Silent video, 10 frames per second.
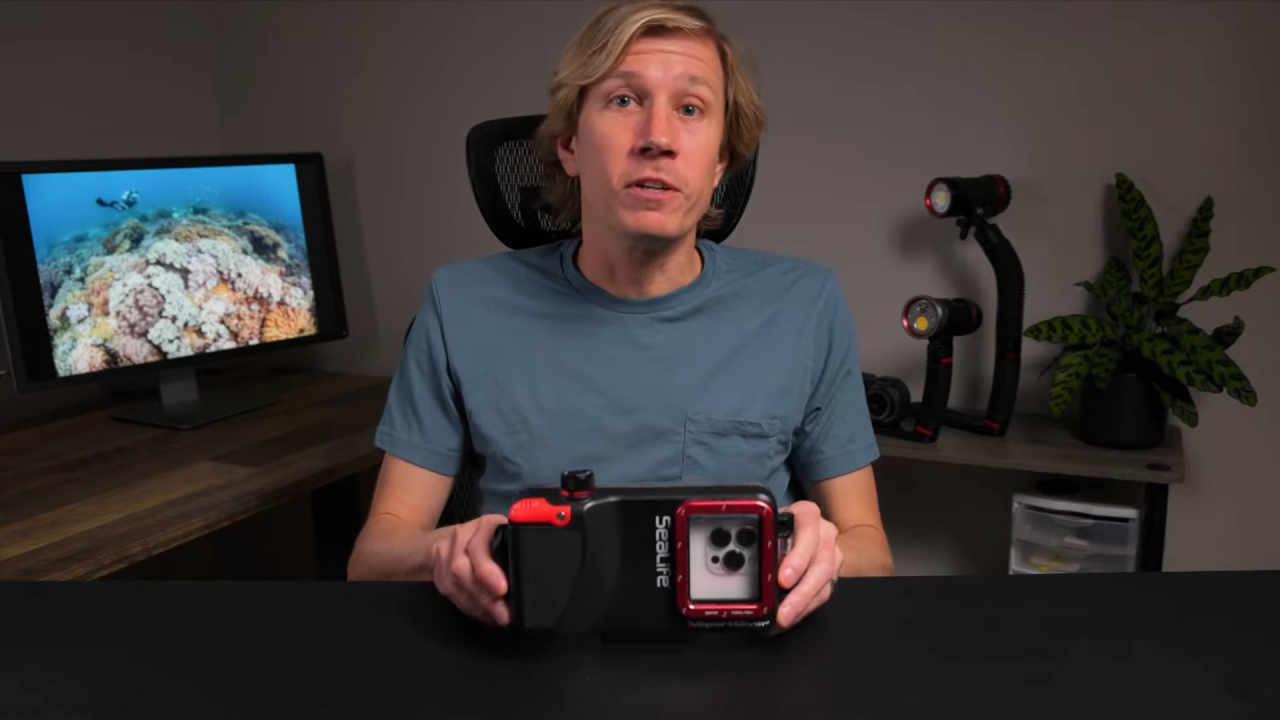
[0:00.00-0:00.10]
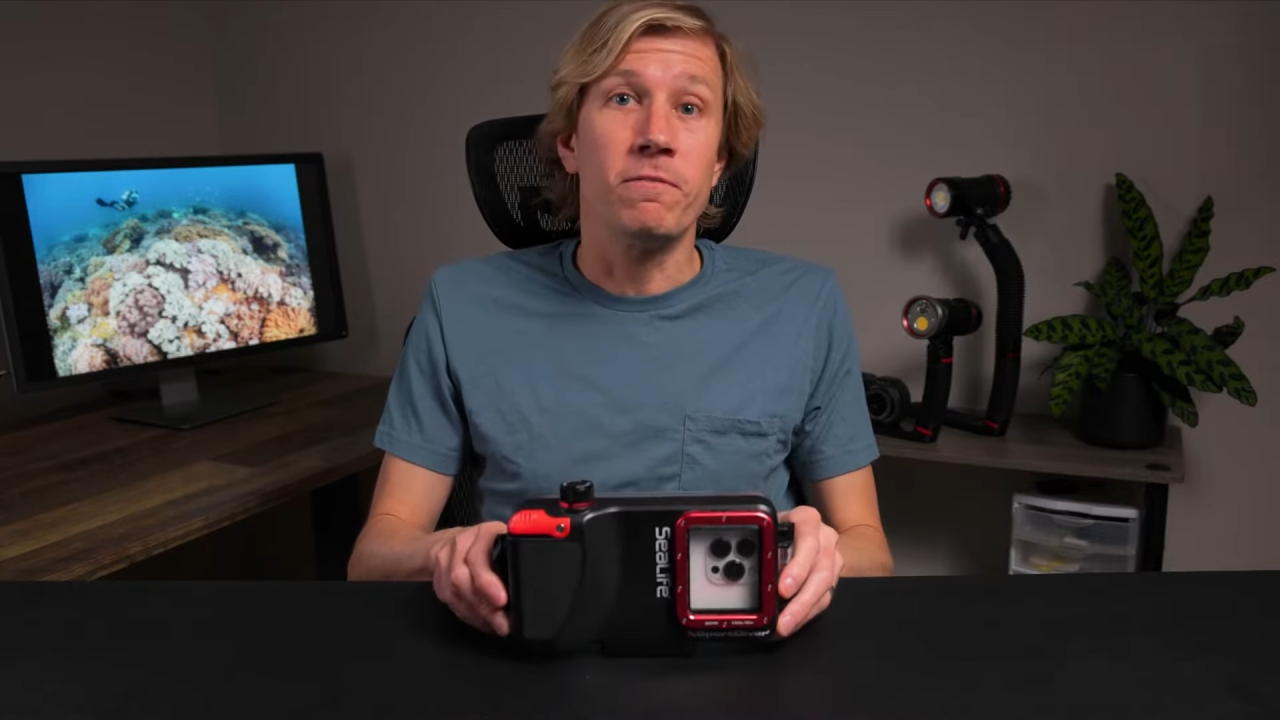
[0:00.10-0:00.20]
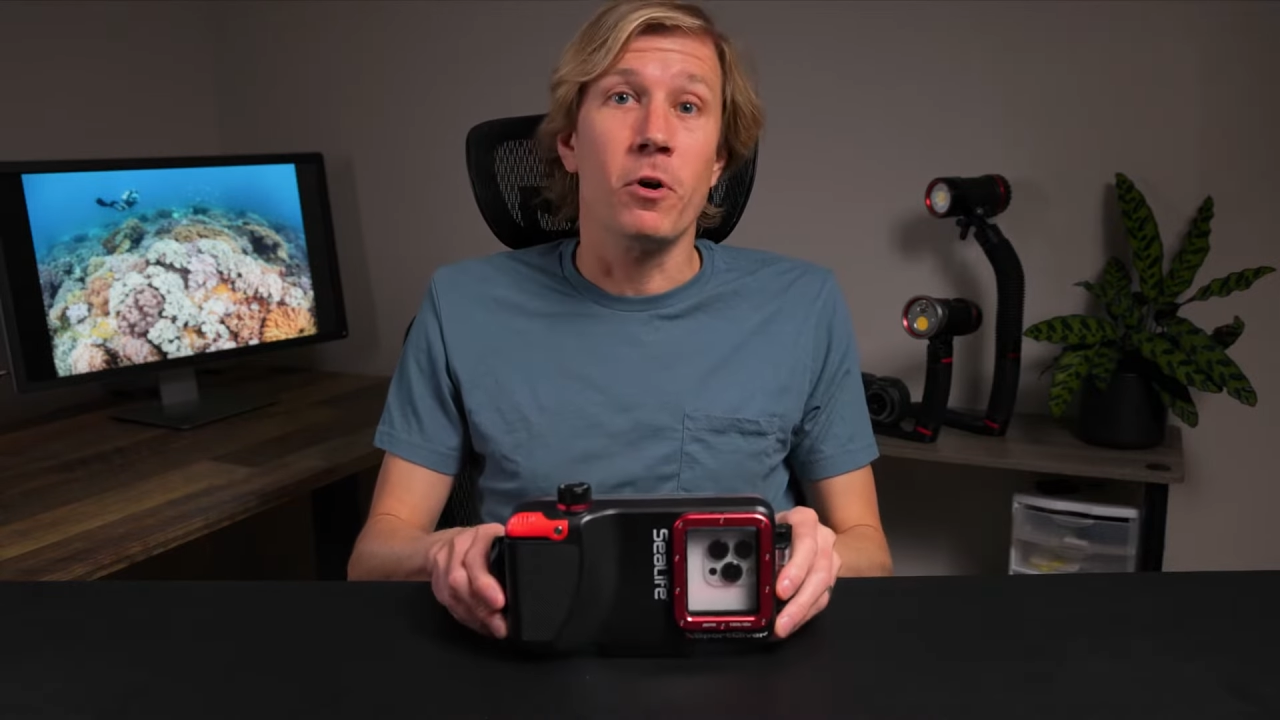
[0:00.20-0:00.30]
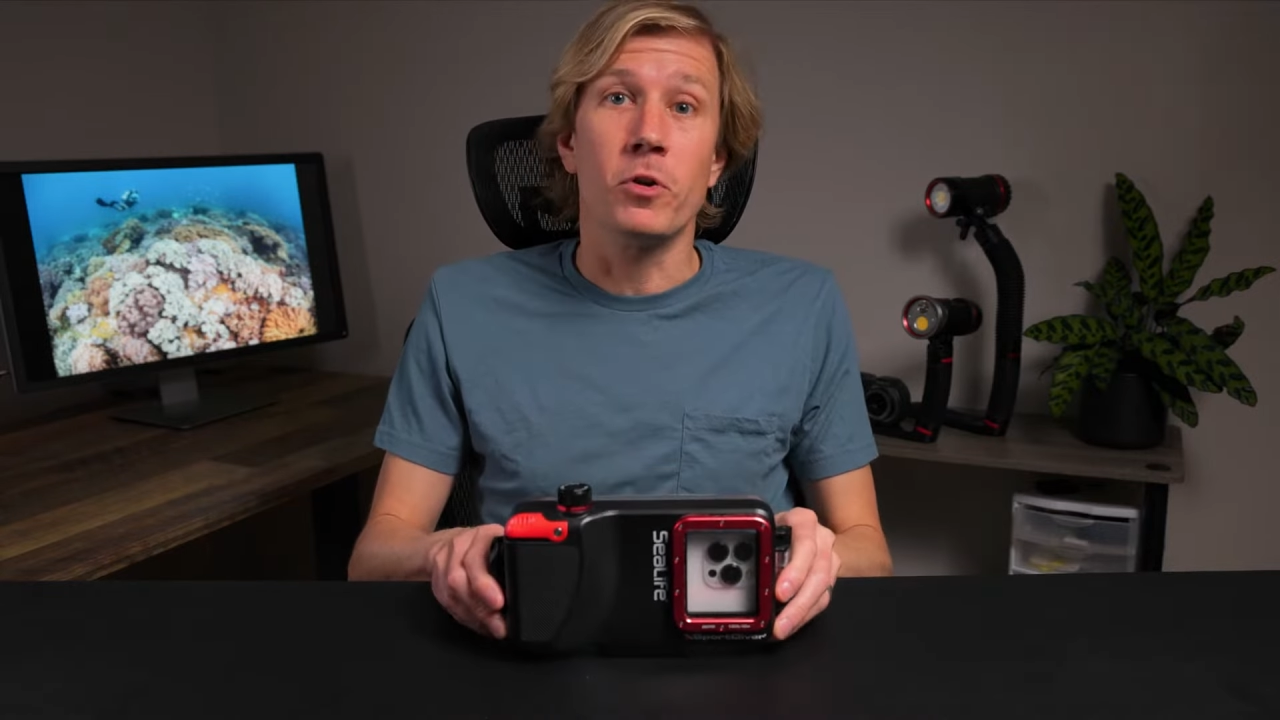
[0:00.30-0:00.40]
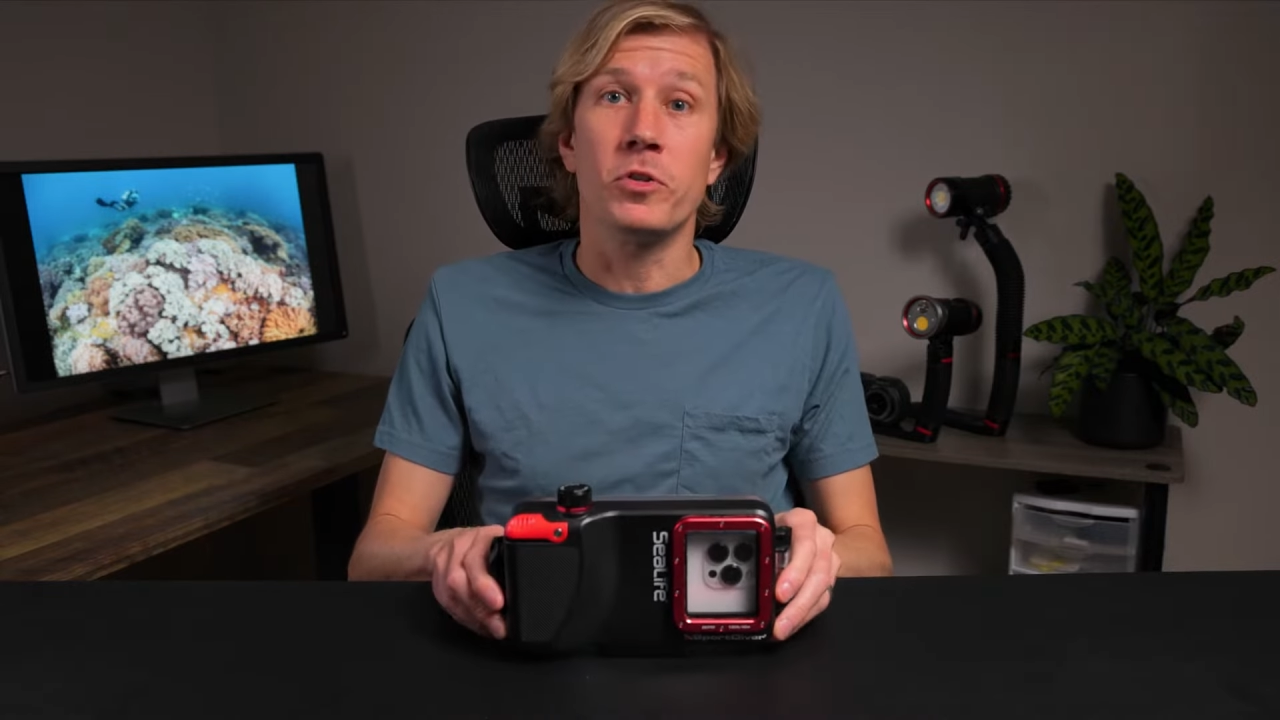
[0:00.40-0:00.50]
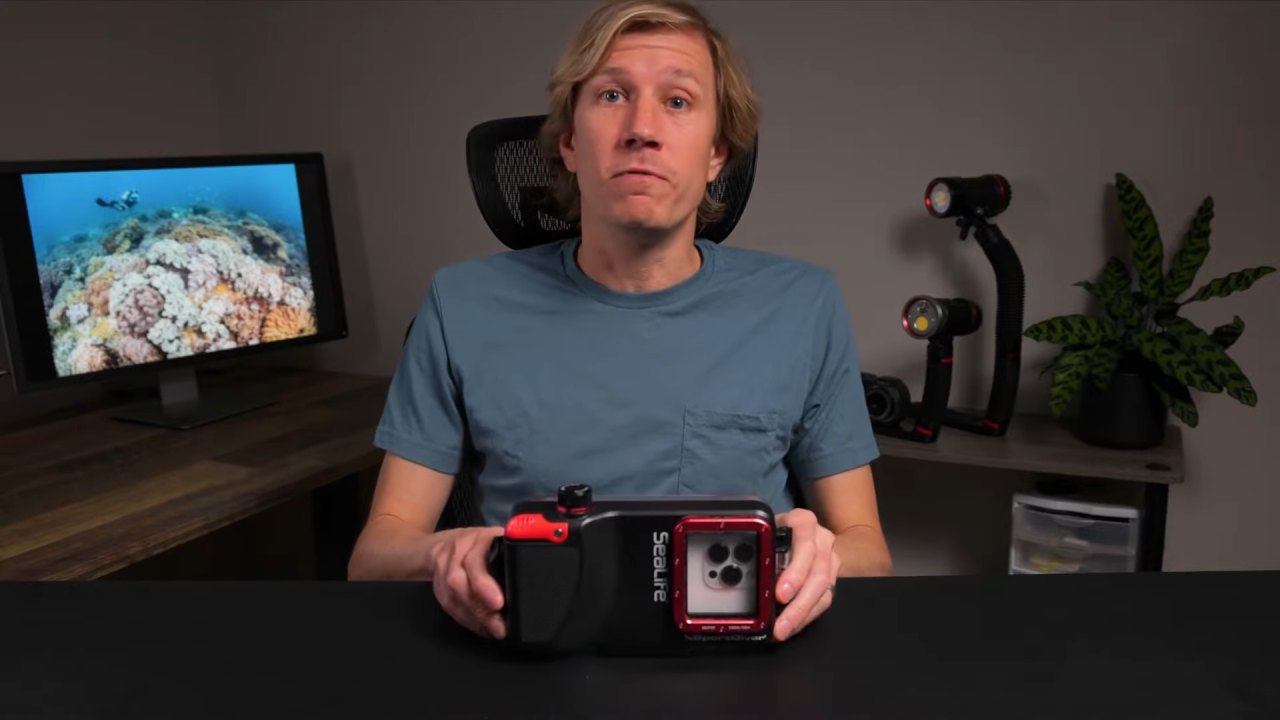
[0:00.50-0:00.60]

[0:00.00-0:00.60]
photos and